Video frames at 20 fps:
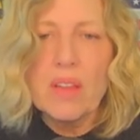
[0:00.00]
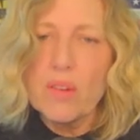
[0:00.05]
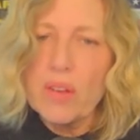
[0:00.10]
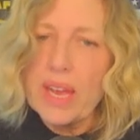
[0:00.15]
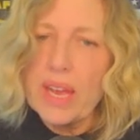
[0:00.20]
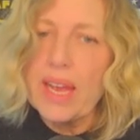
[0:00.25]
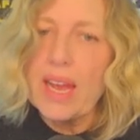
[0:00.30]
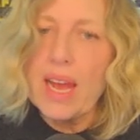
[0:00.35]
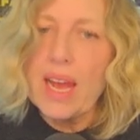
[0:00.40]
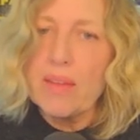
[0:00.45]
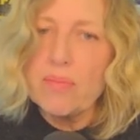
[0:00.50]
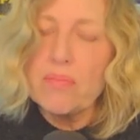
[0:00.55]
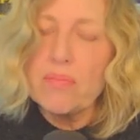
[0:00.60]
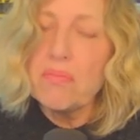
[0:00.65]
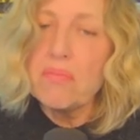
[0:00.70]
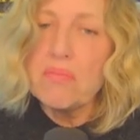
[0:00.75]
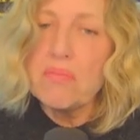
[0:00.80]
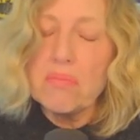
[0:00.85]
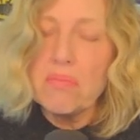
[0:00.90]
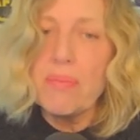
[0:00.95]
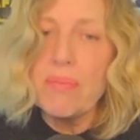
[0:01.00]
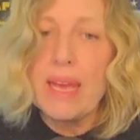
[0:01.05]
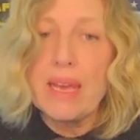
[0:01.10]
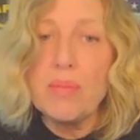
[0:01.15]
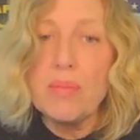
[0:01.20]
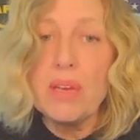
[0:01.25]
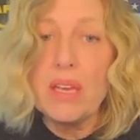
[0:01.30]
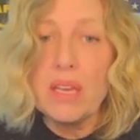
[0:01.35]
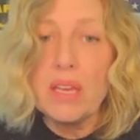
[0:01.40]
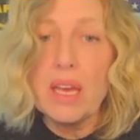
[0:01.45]
Okay, I
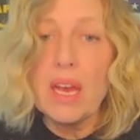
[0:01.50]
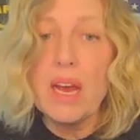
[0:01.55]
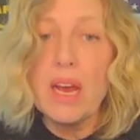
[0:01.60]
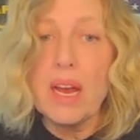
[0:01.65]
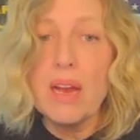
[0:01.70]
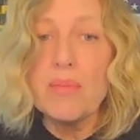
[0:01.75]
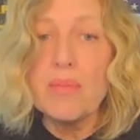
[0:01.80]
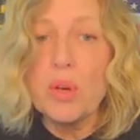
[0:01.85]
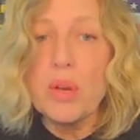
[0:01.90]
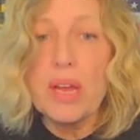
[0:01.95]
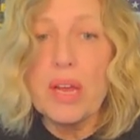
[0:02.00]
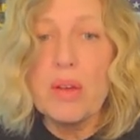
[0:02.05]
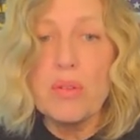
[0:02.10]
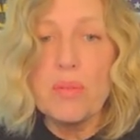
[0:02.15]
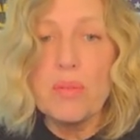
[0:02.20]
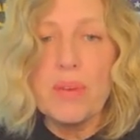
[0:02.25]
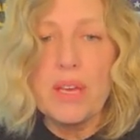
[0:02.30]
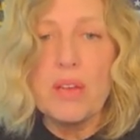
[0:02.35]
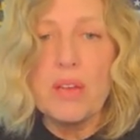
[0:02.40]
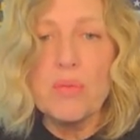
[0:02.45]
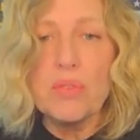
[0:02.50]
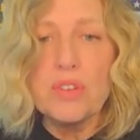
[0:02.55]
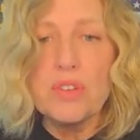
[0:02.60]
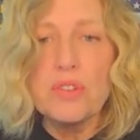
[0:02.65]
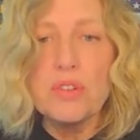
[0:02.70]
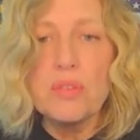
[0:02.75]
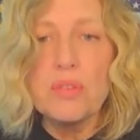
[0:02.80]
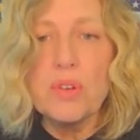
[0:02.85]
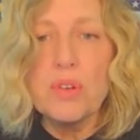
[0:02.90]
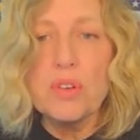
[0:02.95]
maybe, yeah, I'm okay with B.
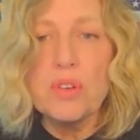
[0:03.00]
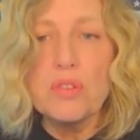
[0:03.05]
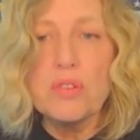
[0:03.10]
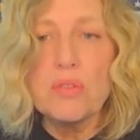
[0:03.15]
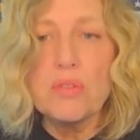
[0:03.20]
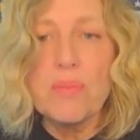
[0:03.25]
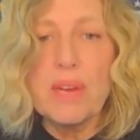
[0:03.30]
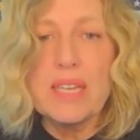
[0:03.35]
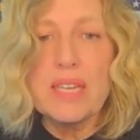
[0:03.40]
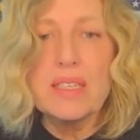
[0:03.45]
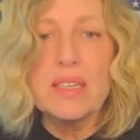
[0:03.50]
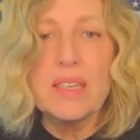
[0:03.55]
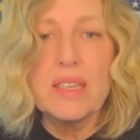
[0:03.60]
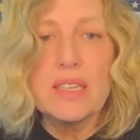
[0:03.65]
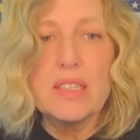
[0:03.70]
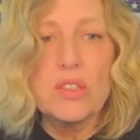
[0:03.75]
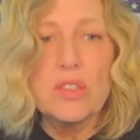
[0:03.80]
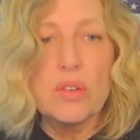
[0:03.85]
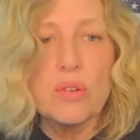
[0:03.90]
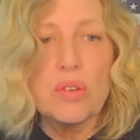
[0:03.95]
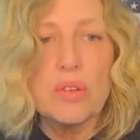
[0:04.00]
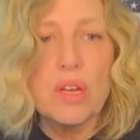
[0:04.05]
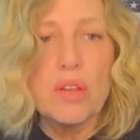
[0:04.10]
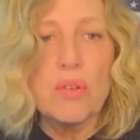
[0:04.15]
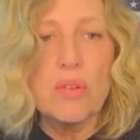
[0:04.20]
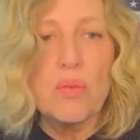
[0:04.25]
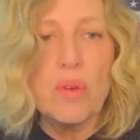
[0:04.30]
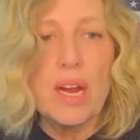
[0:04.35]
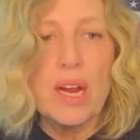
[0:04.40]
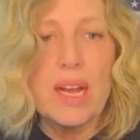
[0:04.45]
Resume your usual meds unless told
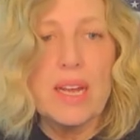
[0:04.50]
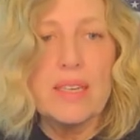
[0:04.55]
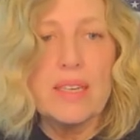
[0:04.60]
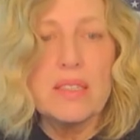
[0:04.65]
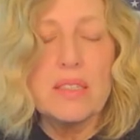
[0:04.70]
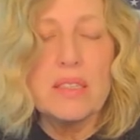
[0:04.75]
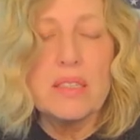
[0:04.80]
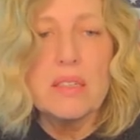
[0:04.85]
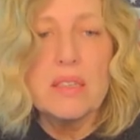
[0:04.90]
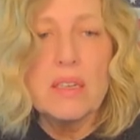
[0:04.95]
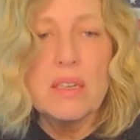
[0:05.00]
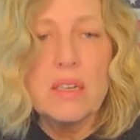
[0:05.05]
otherwise.